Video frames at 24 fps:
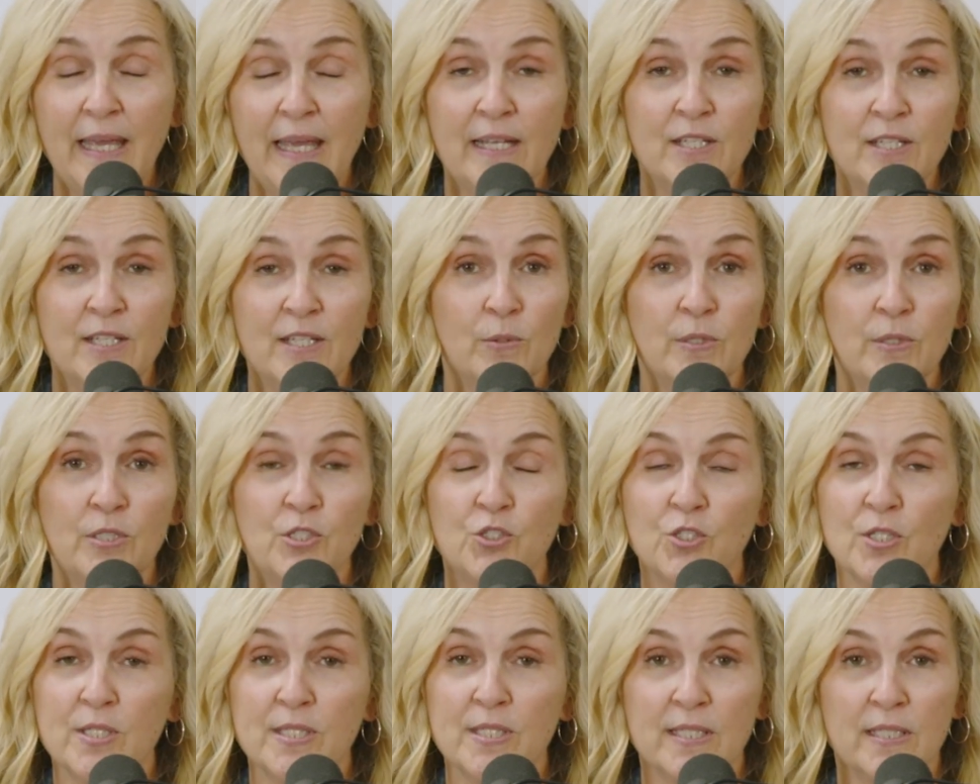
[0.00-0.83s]
And so
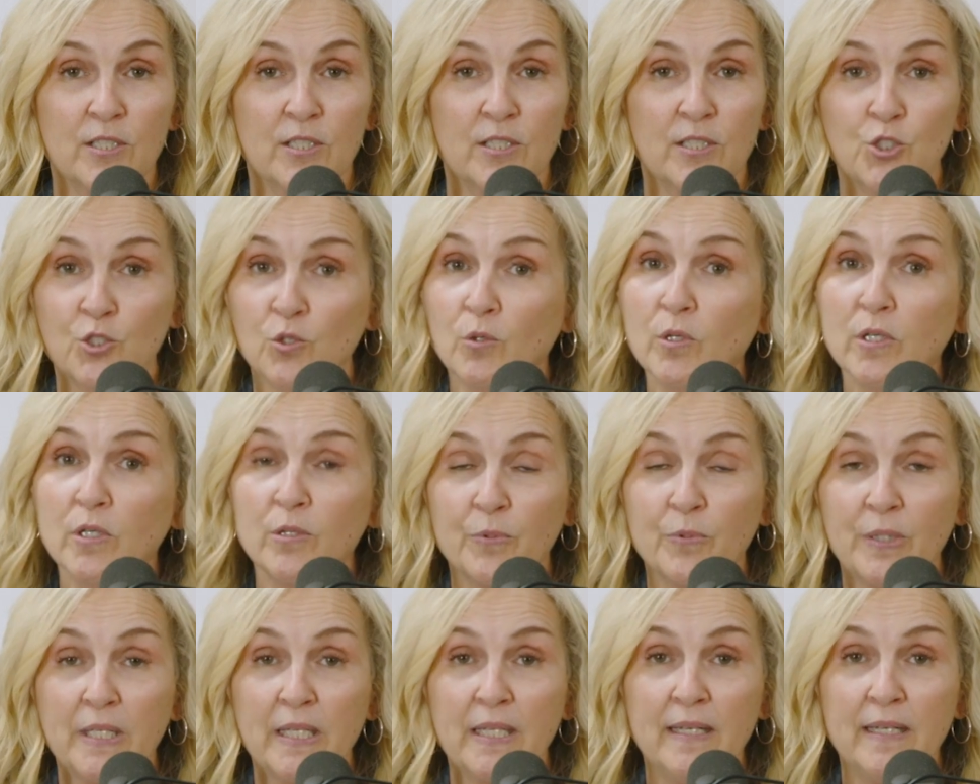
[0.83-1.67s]
it's just a short
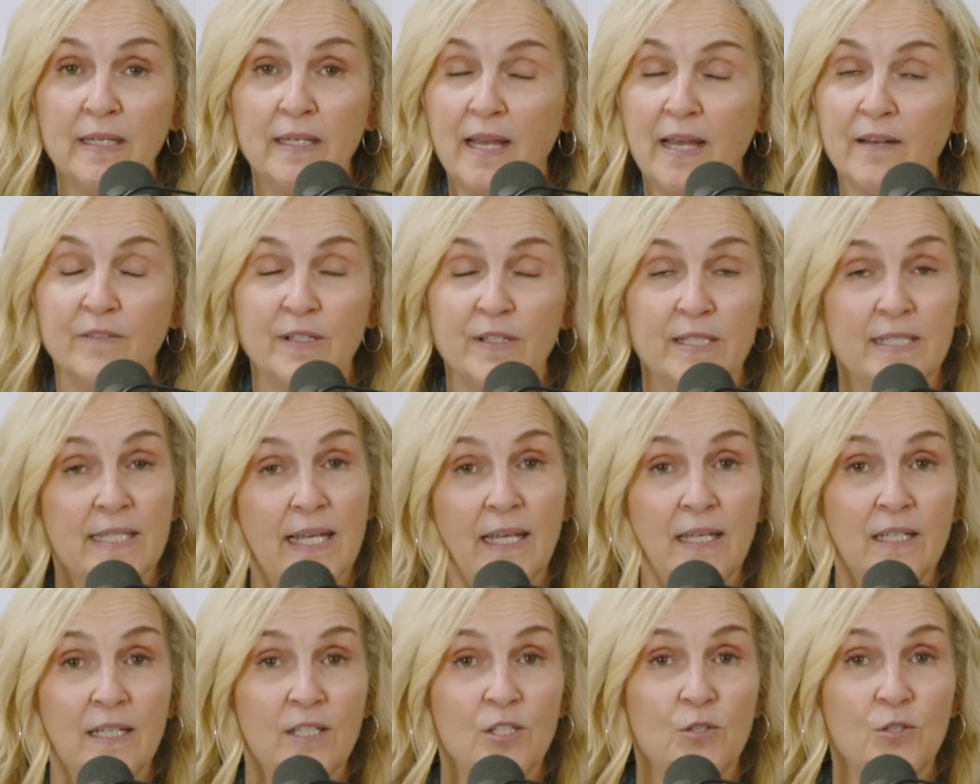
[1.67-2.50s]
read every
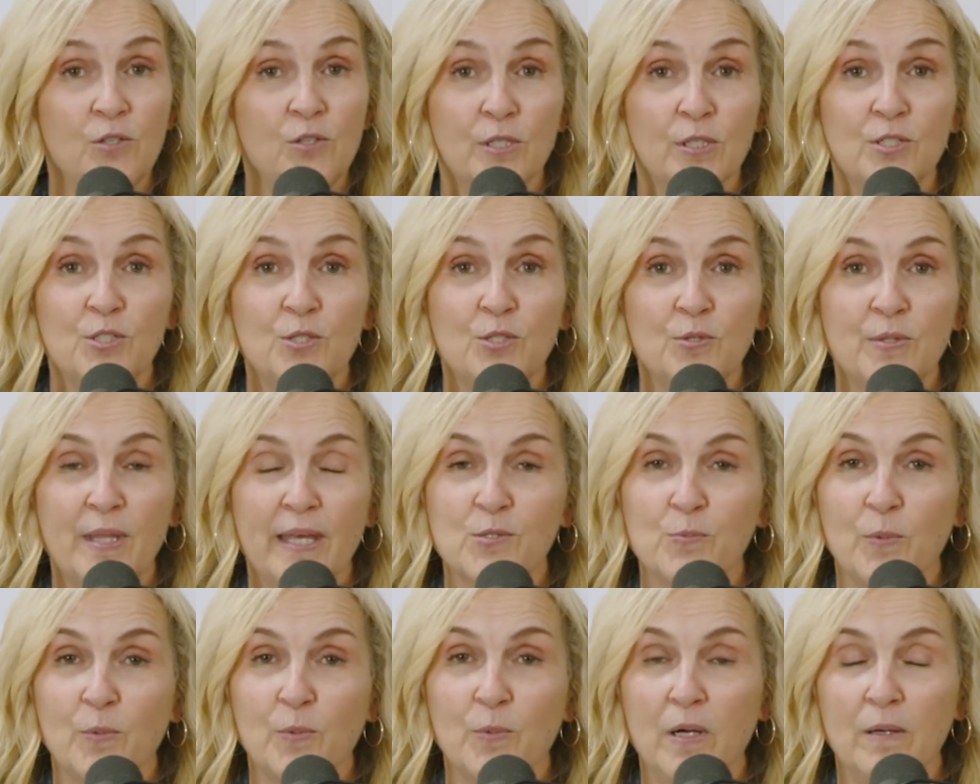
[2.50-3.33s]
day. And you can do
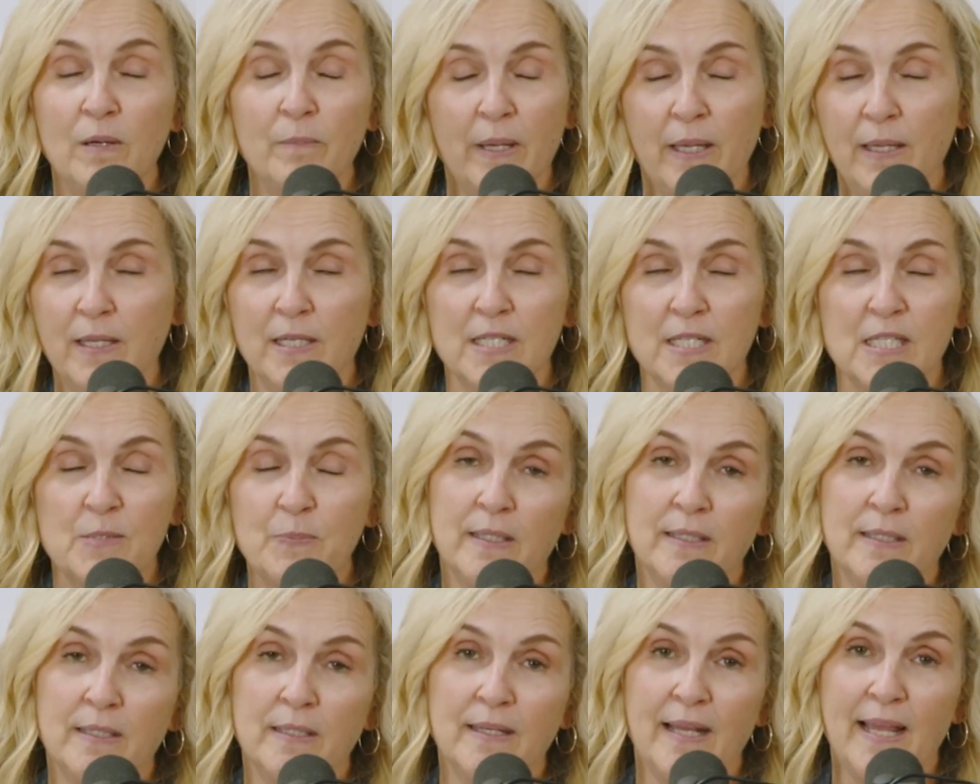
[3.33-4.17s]
that as well. My
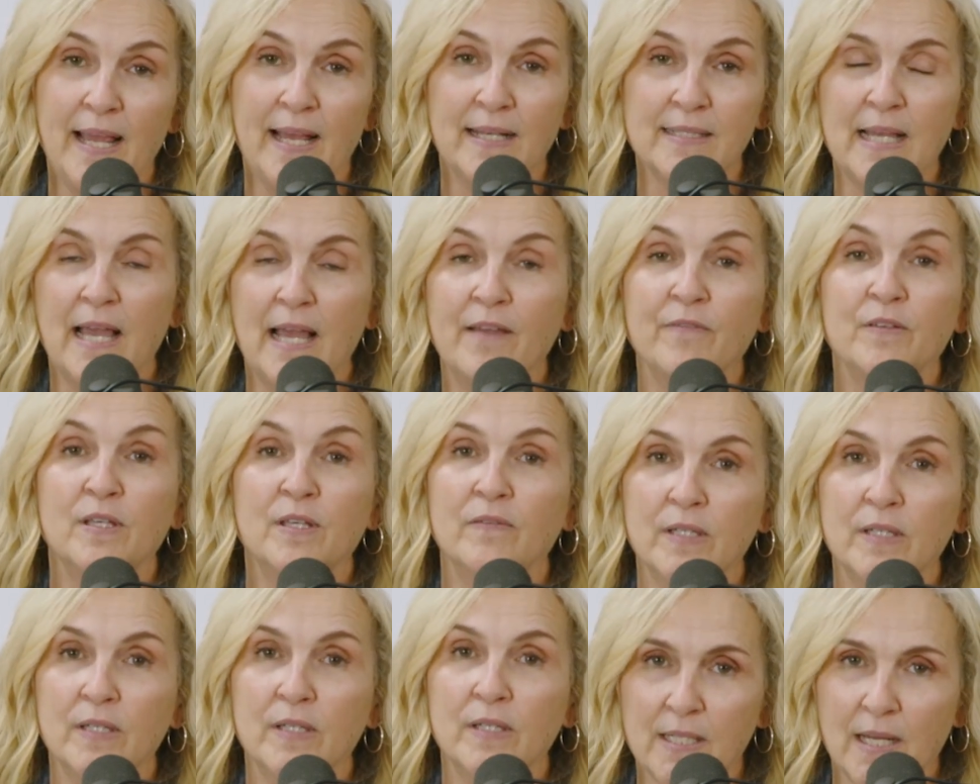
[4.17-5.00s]
husband has, I've
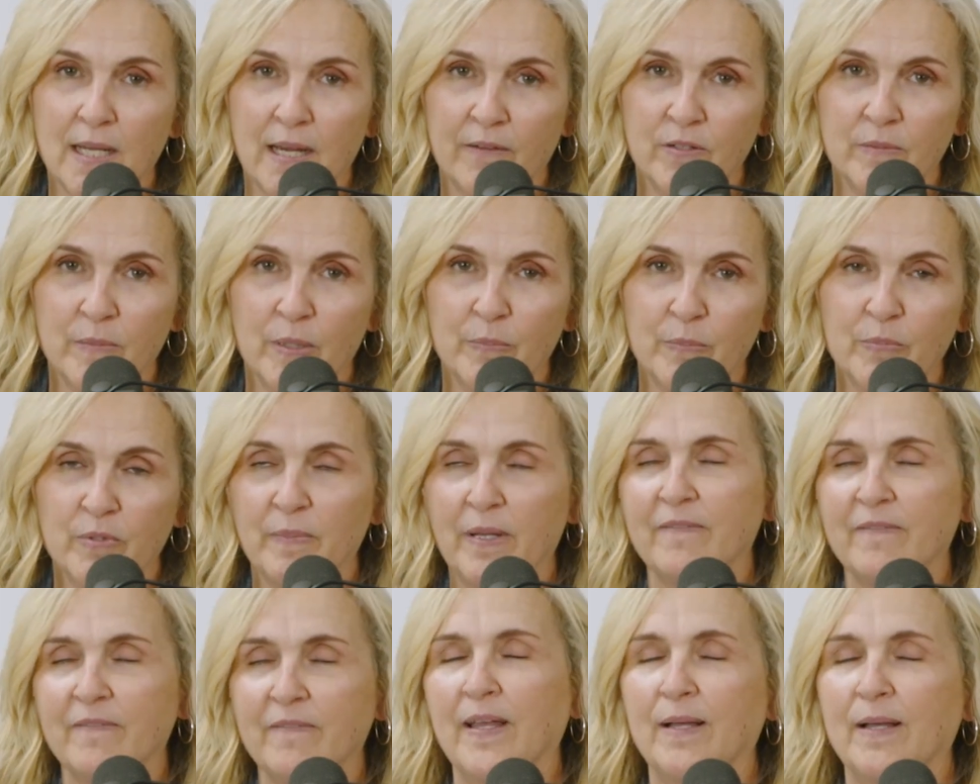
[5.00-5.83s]
given it to every member of
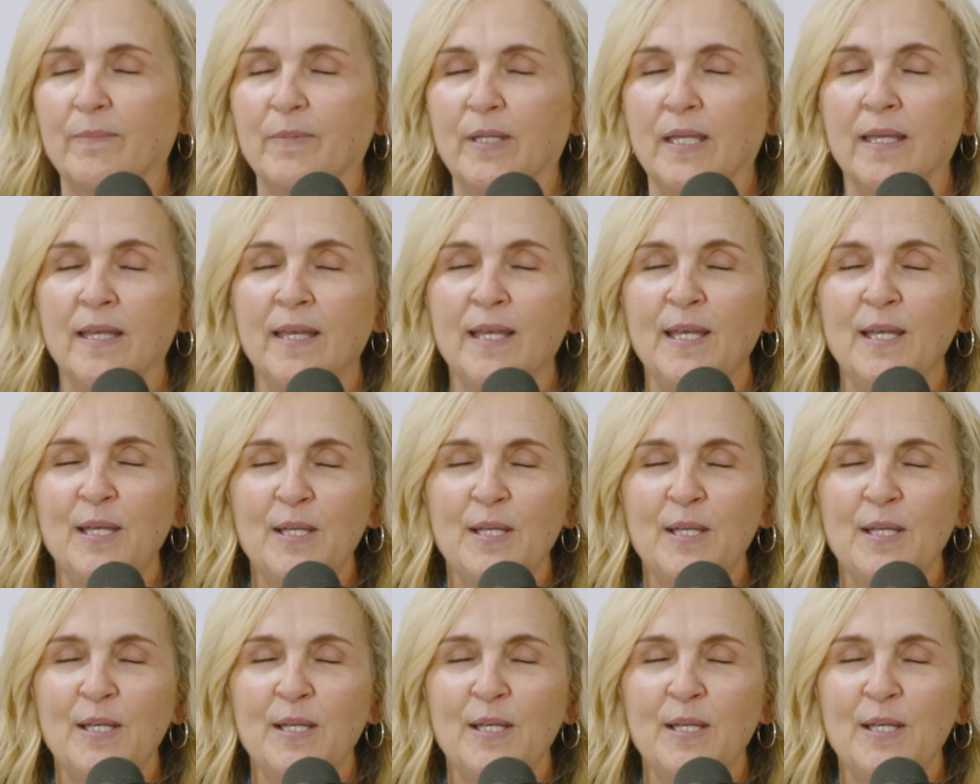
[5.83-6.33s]
my family.